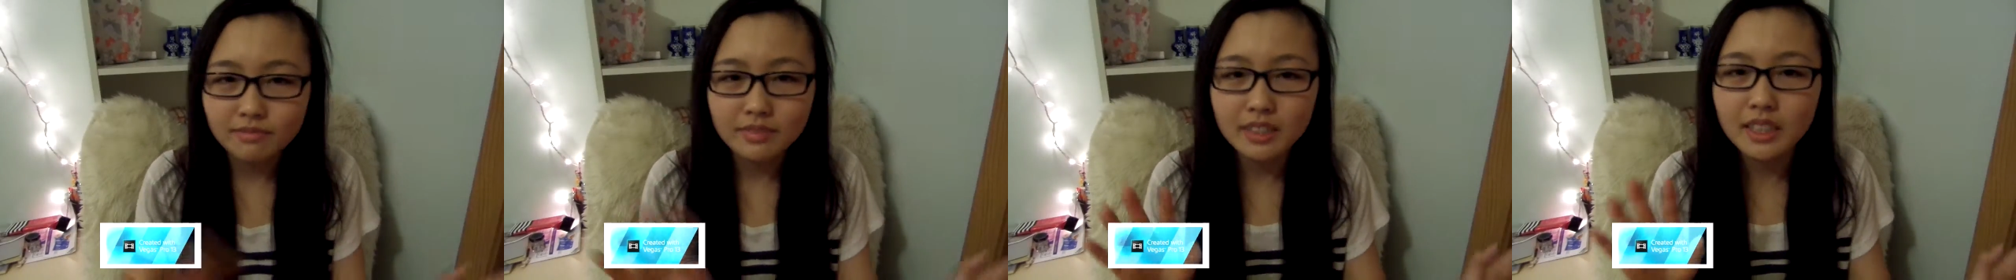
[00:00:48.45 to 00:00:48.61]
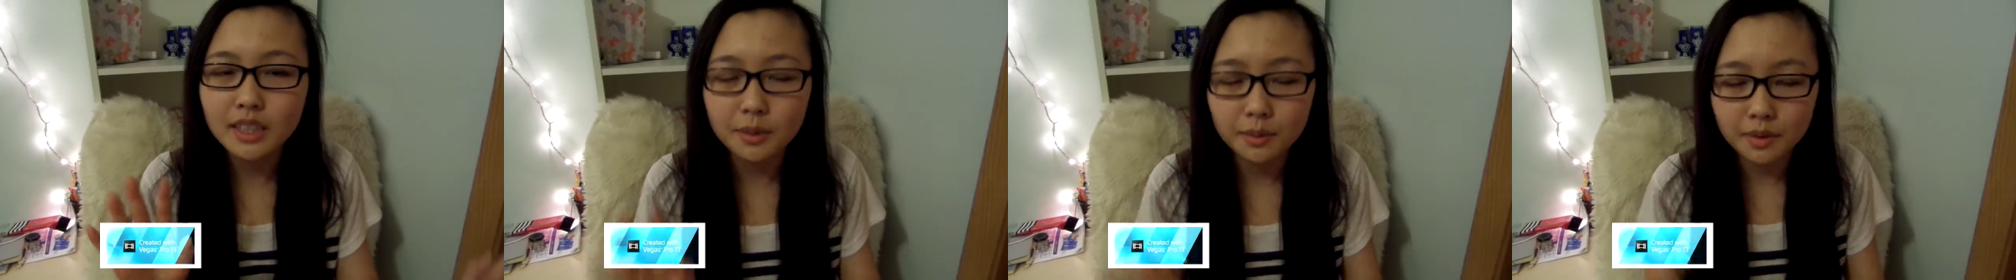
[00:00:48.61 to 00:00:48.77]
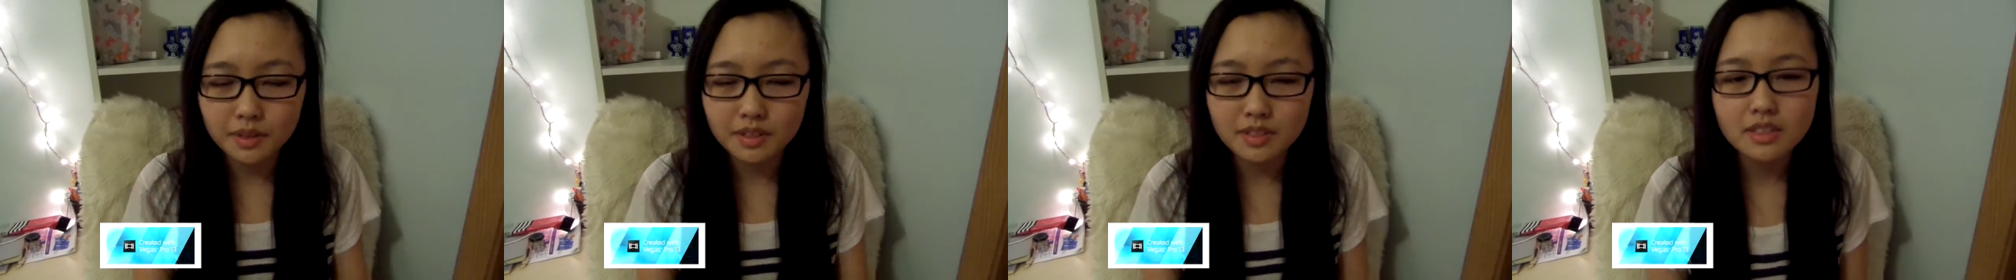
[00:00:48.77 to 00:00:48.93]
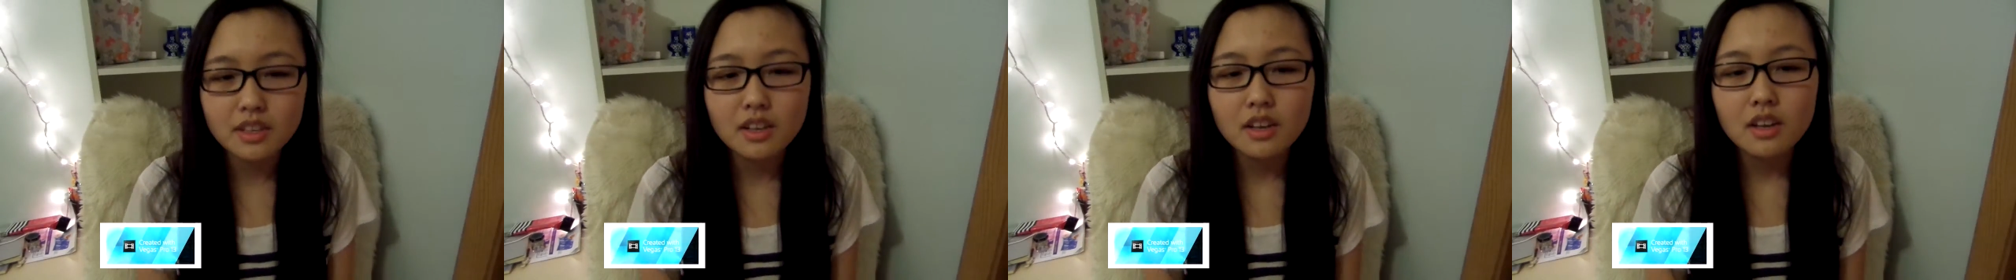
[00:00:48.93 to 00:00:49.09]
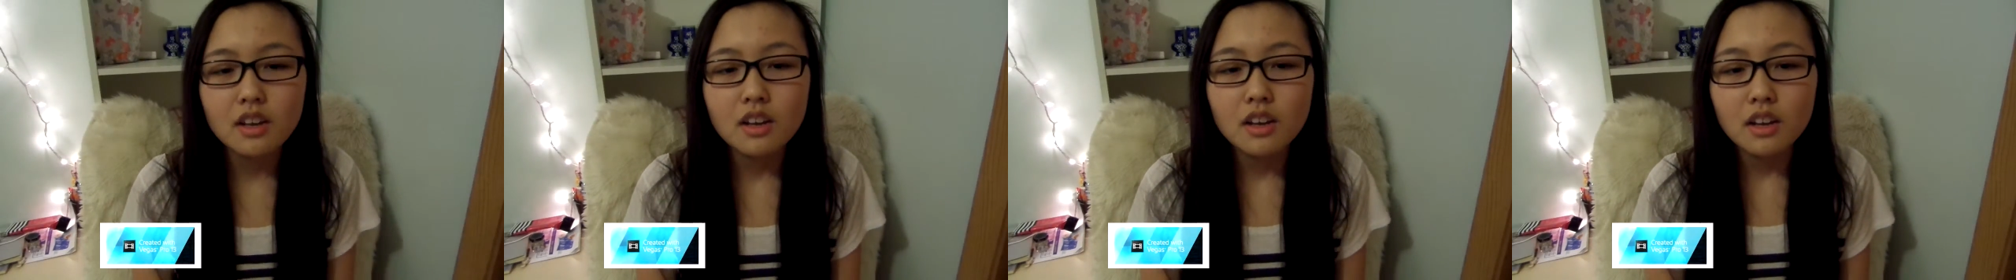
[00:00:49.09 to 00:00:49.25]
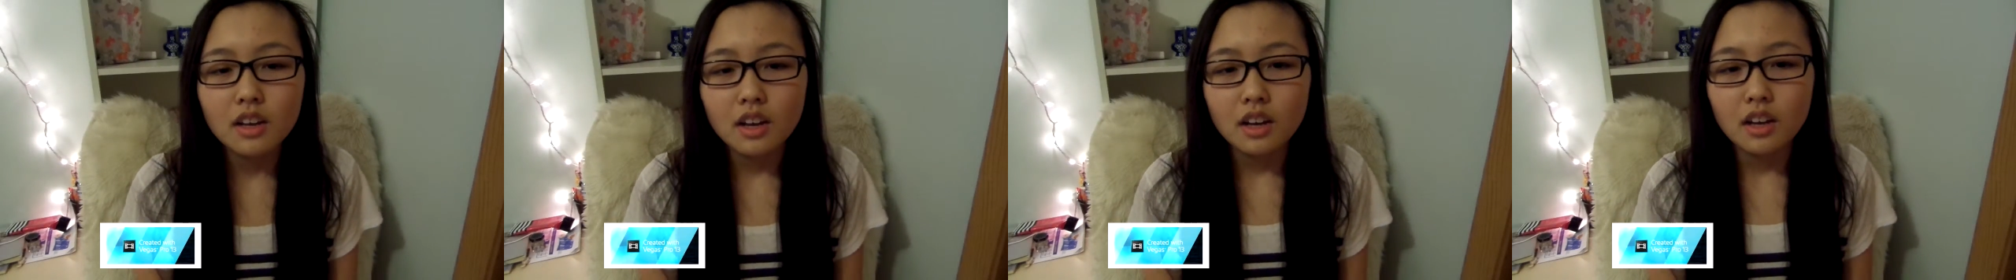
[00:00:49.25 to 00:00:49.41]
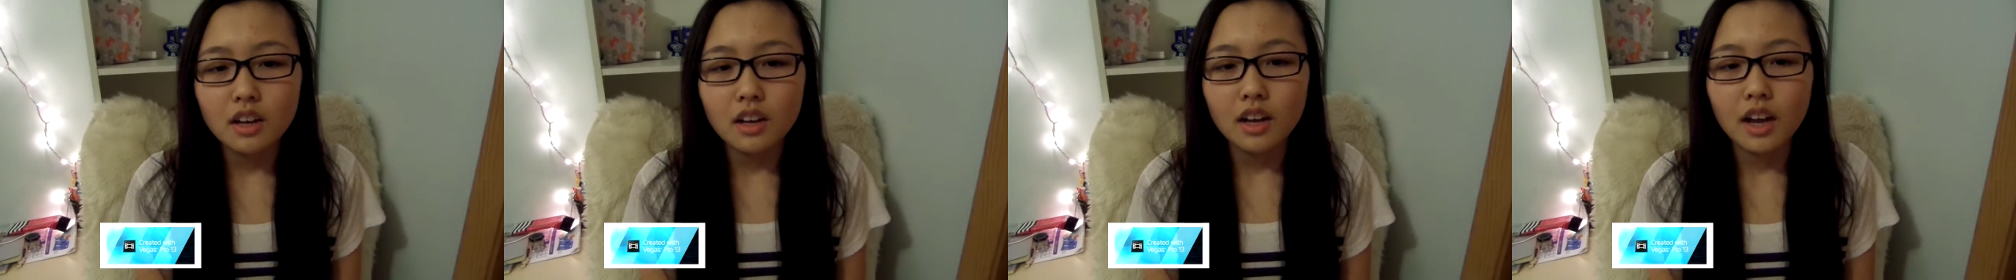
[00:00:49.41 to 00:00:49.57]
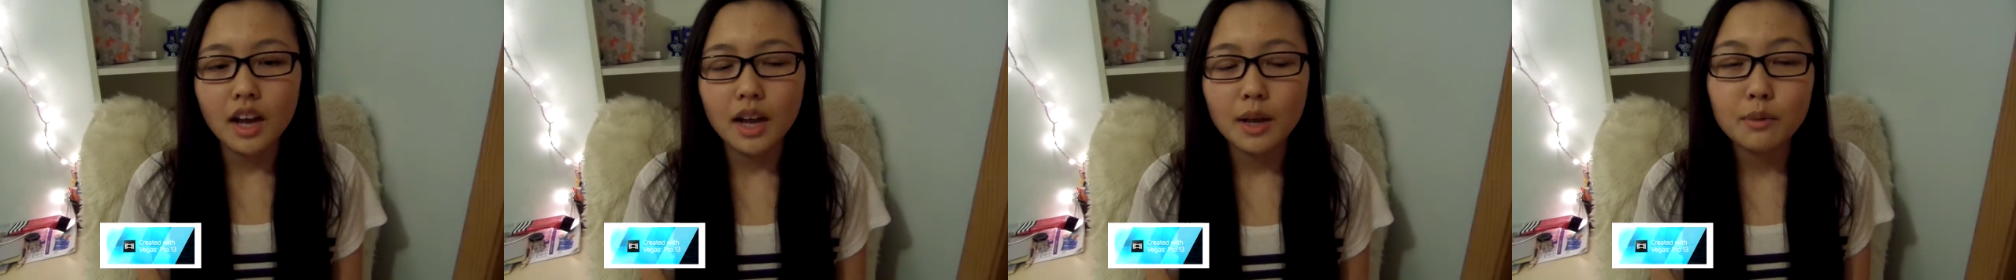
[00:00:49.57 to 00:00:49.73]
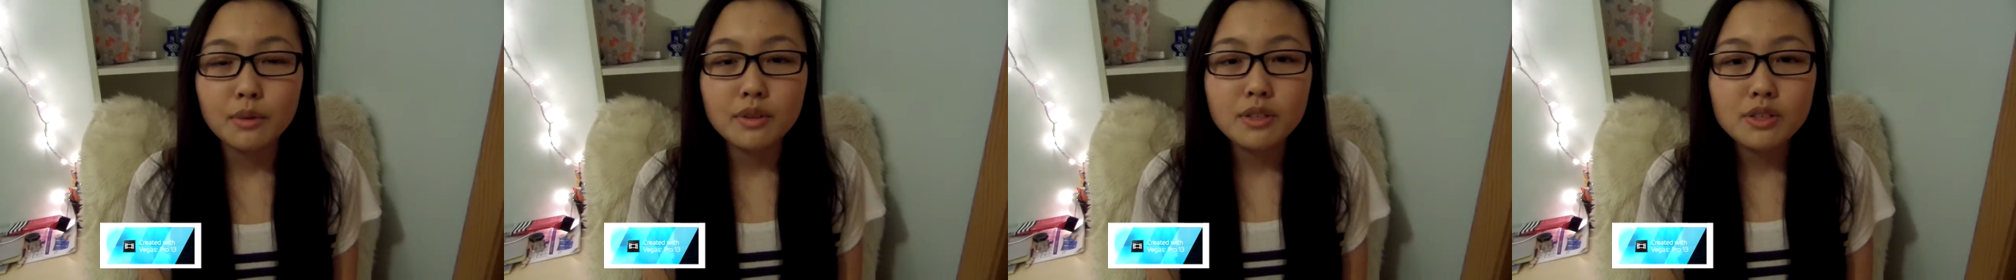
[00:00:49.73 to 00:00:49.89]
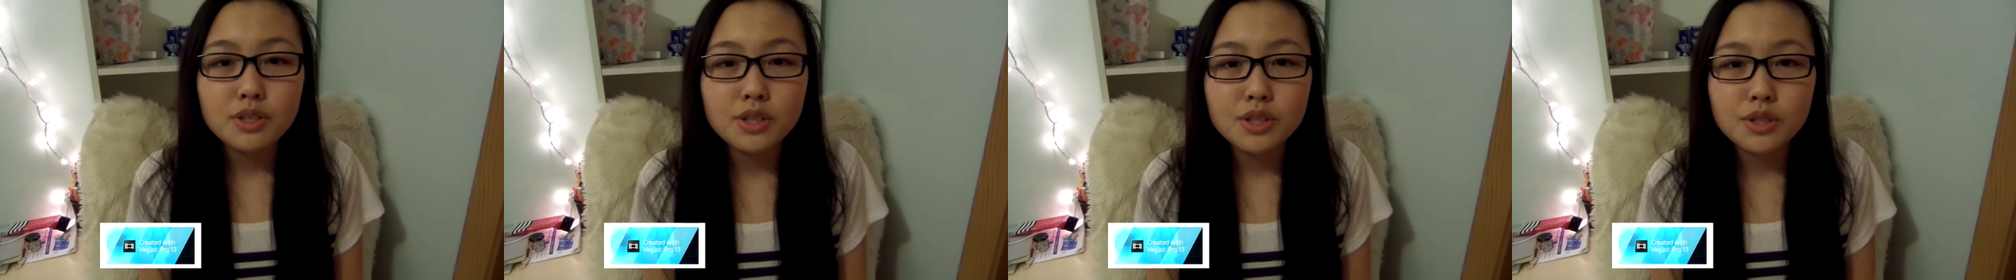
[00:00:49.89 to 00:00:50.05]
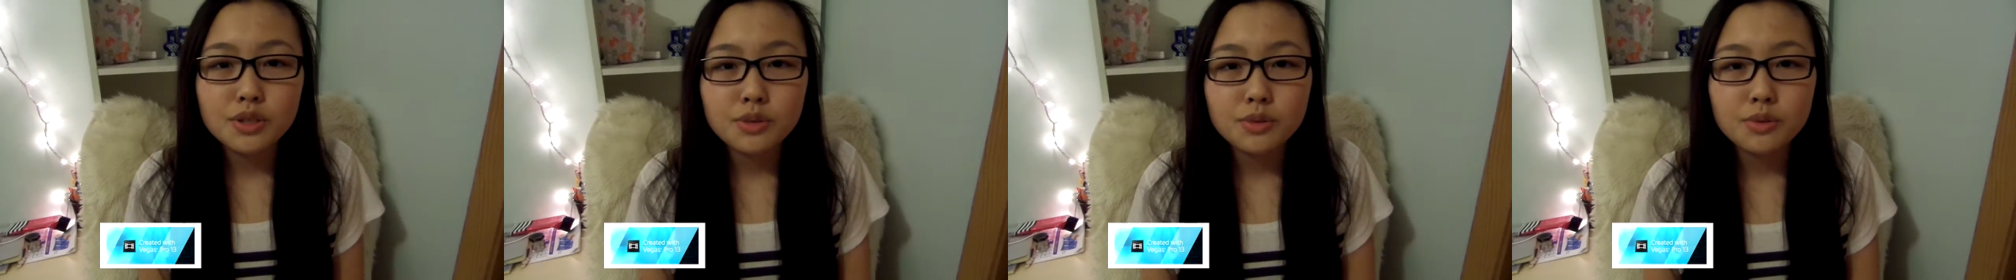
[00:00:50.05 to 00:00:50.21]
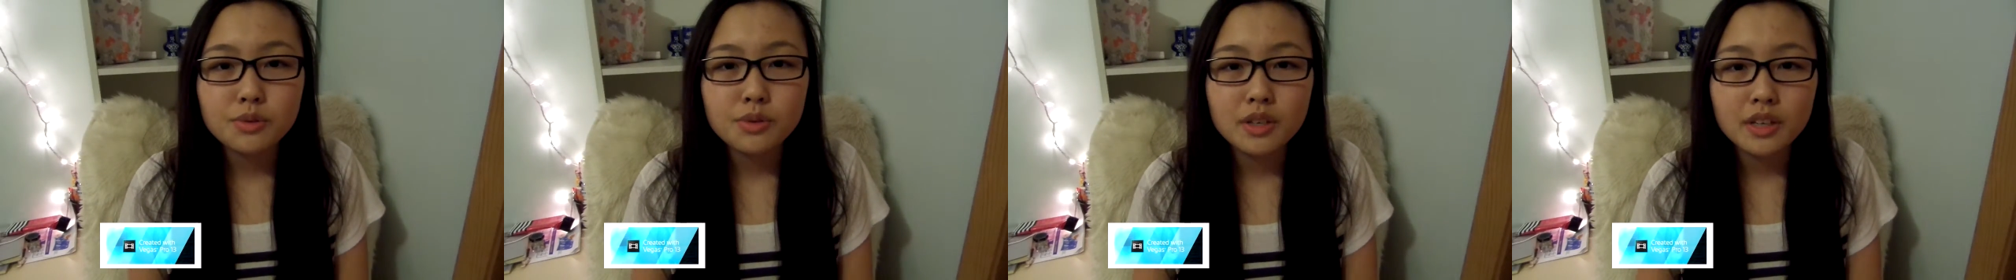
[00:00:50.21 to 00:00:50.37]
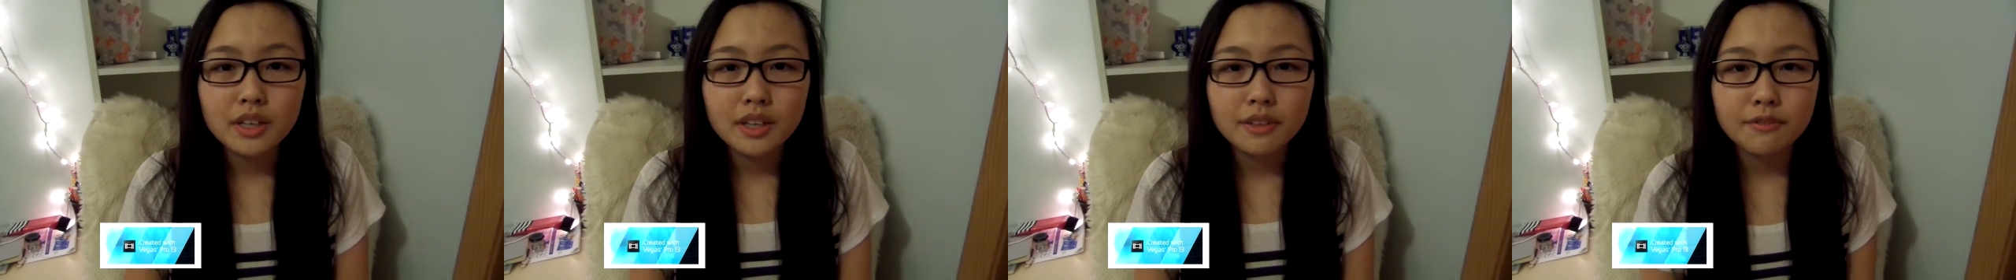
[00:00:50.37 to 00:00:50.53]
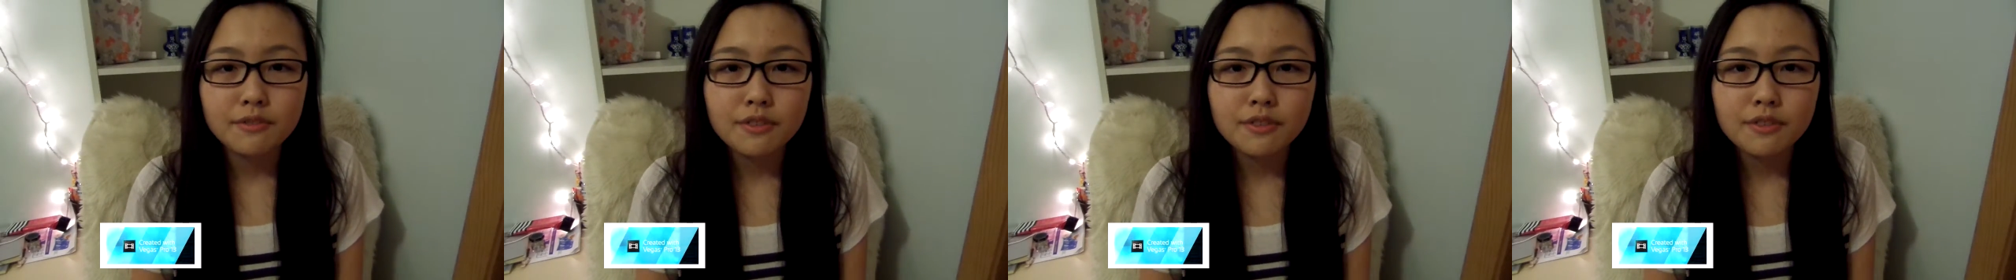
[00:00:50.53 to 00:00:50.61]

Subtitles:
Anyways, I went to a